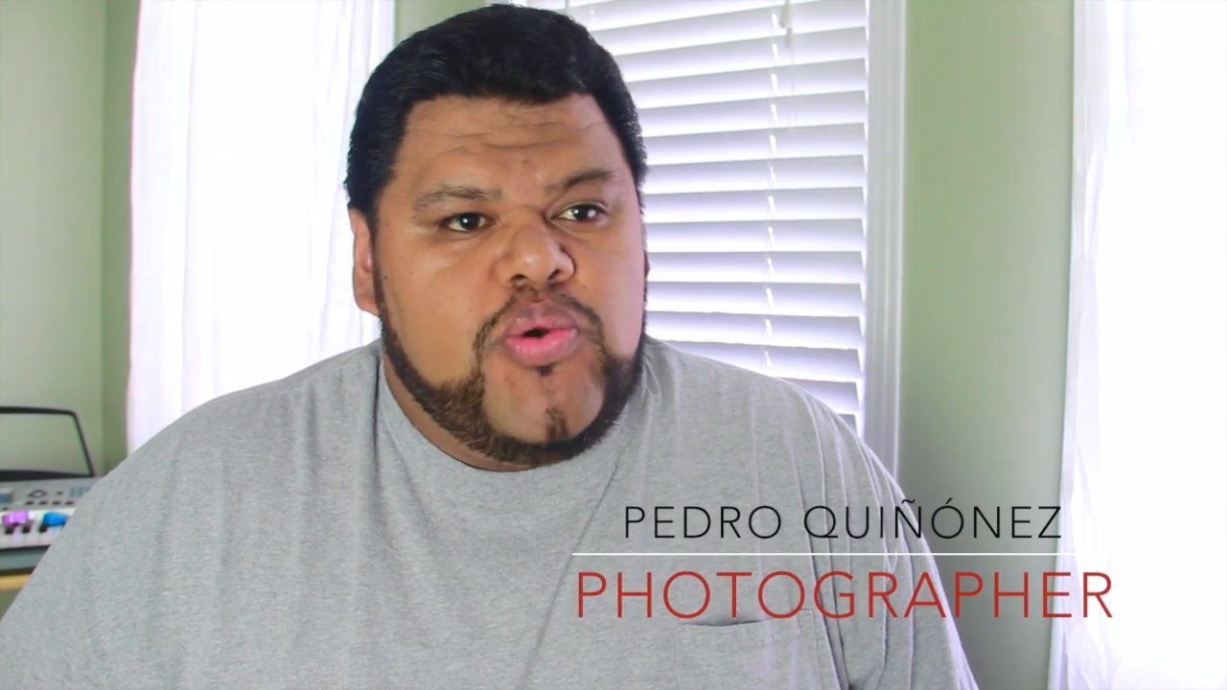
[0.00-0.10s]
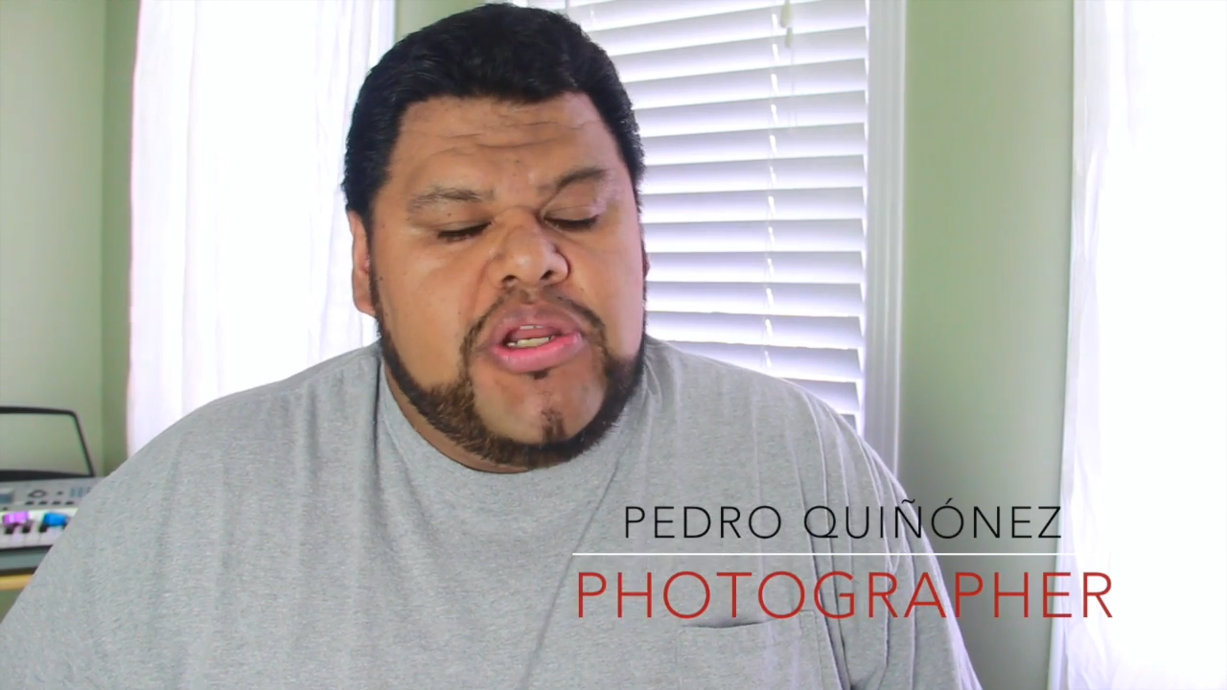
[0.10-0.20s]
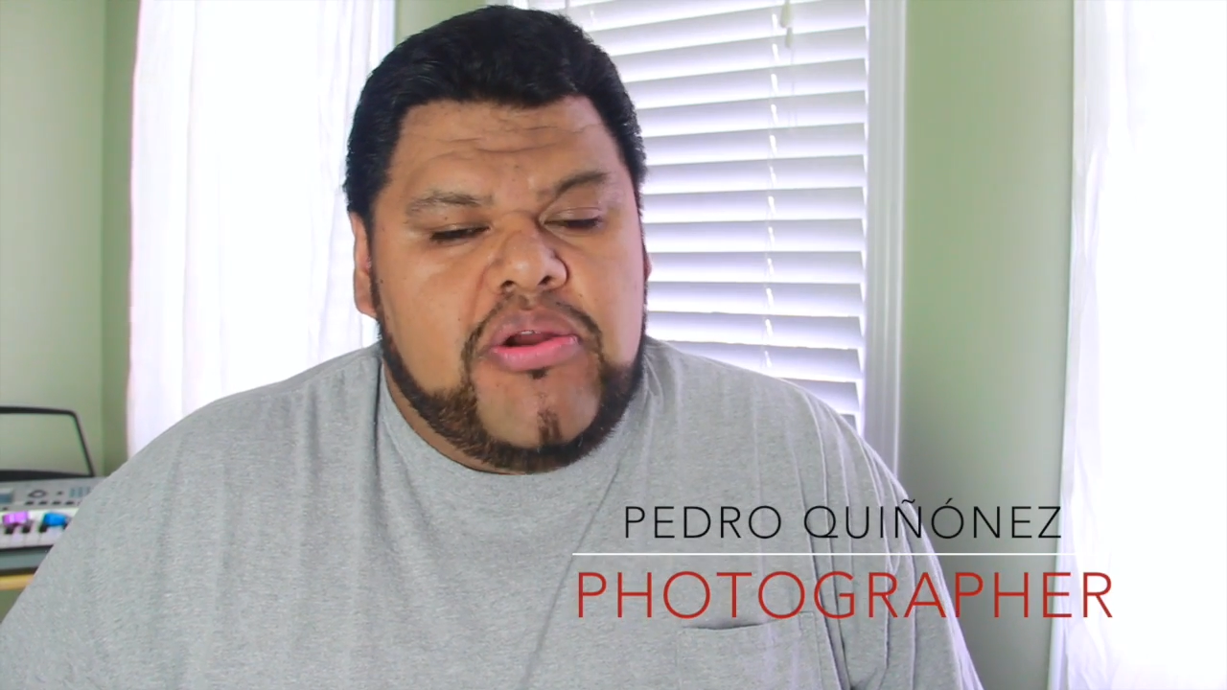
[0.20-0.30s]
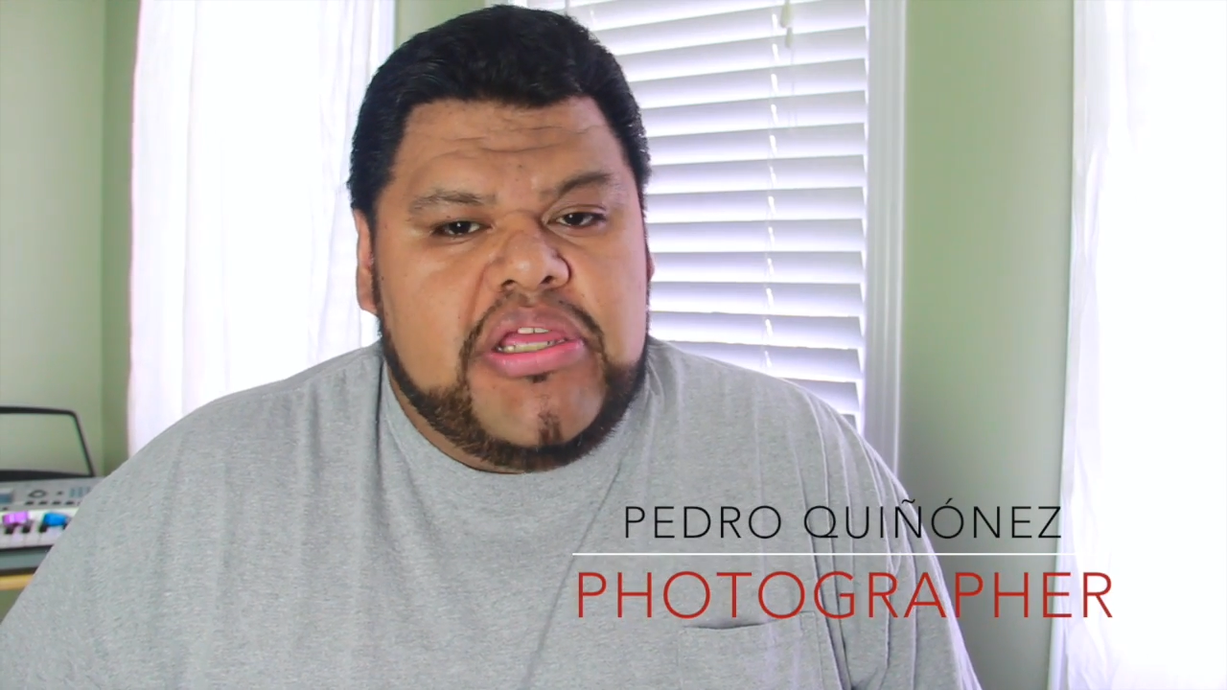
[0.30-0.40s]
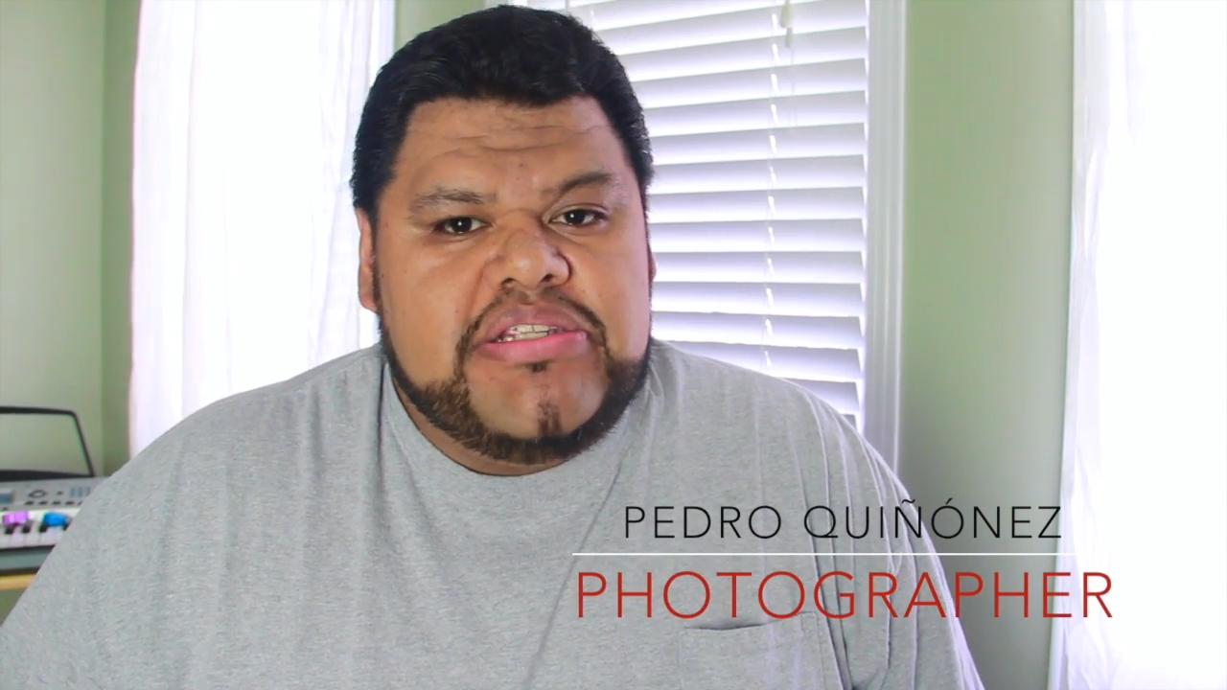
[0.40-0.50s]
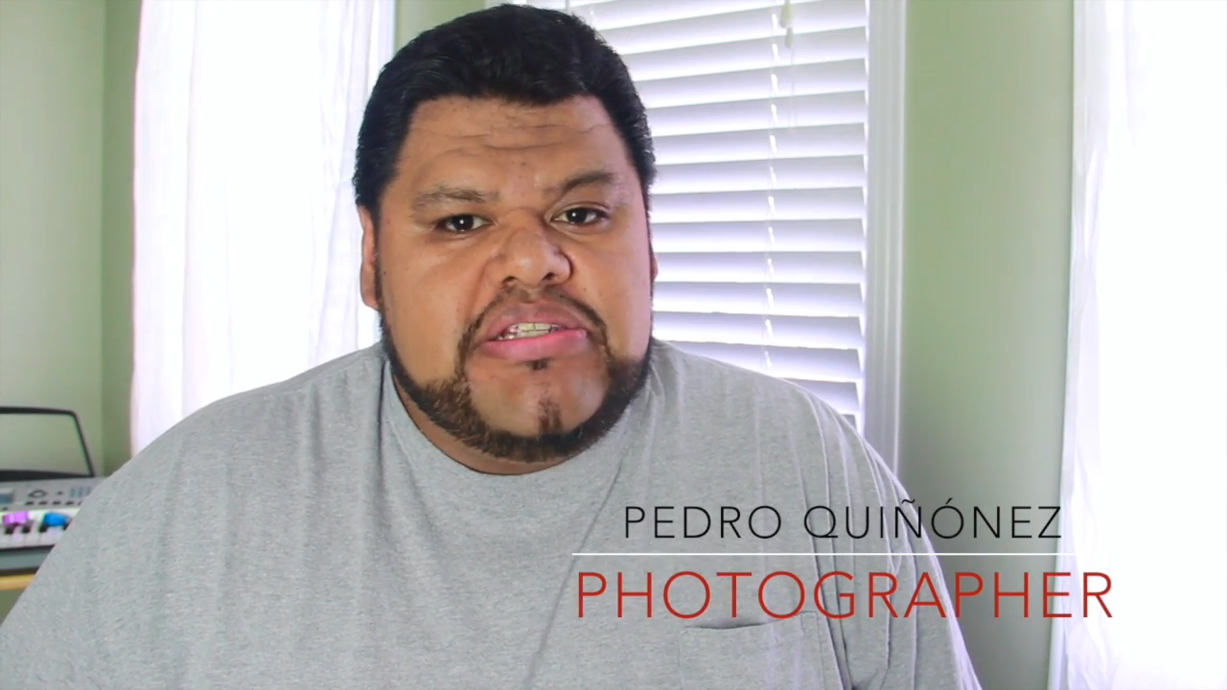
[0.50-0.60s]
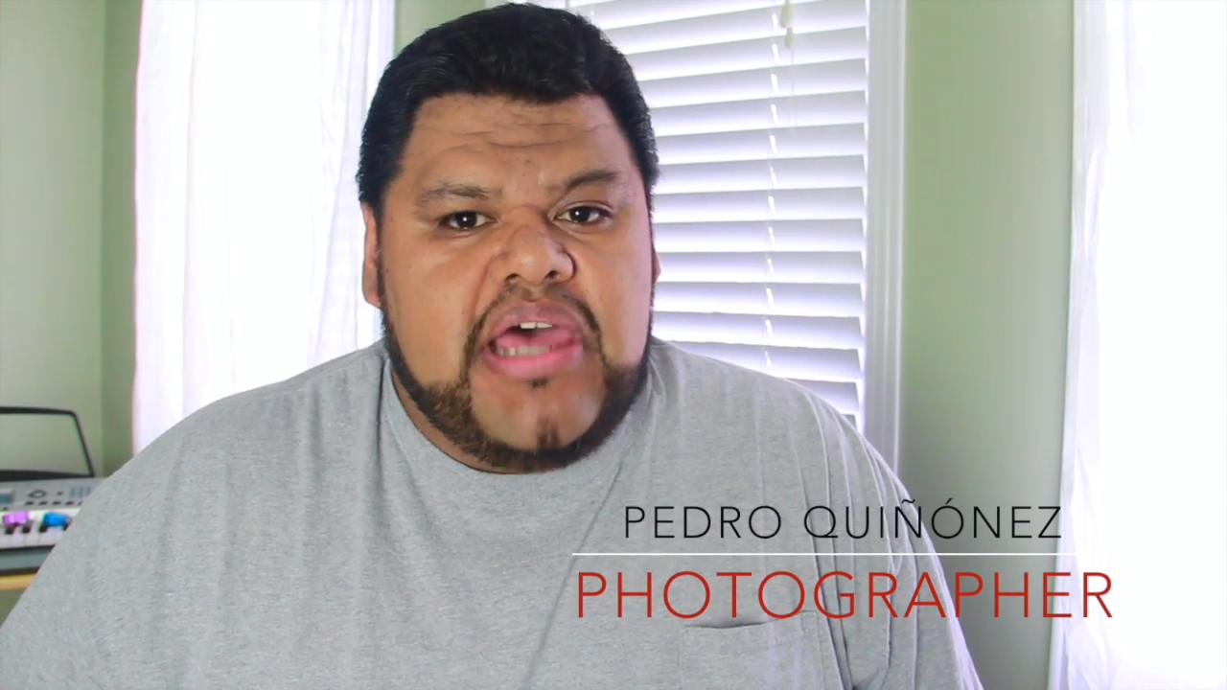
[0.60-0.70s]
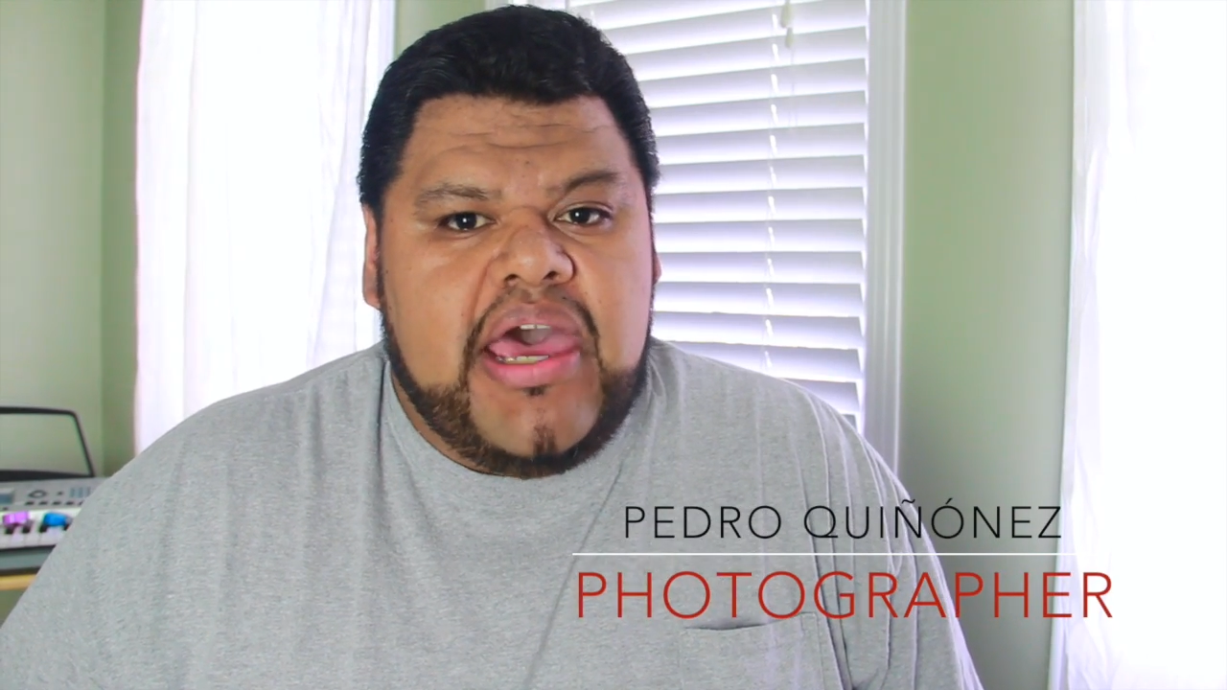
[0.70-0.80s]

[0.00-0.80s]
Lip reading: Quiñónez.